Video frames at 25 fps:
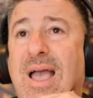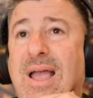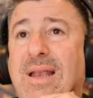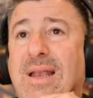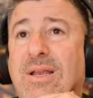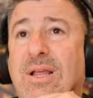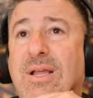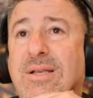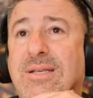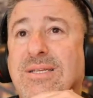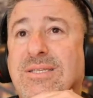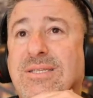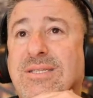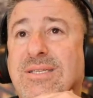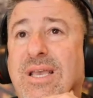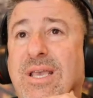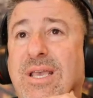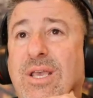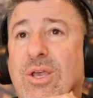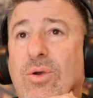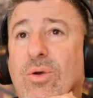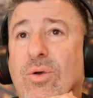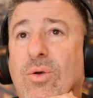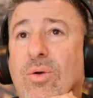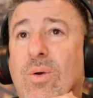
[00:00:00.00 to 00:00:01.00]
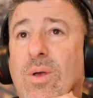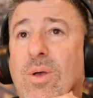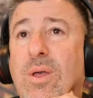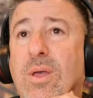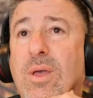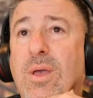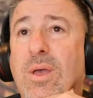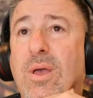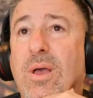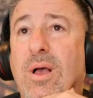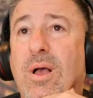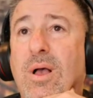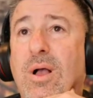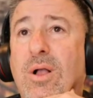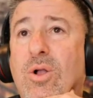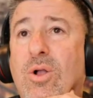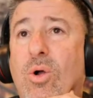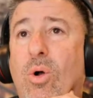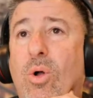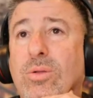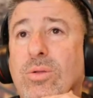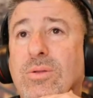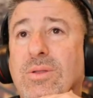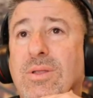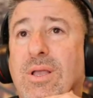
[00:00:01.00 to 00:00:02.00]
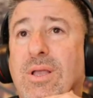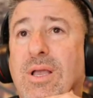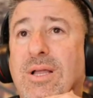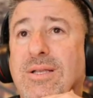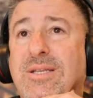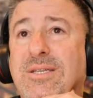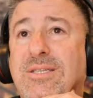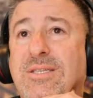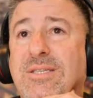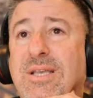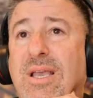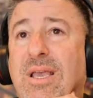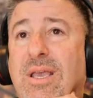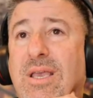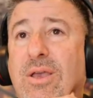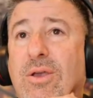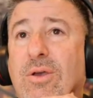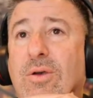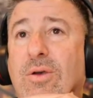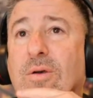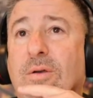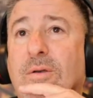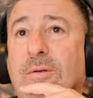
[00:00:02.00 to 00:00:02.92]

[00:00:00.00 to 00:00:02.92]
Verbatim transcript: good to see you. Uh, Colton, good to see you.